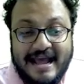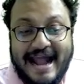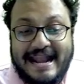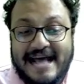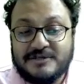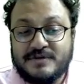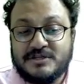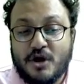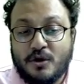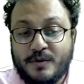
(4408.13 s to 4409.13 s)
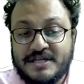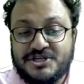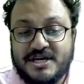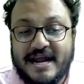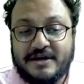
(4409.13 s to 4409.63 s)
And as we saw, queen
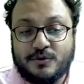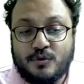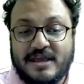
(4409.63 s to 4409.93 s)
g8, rook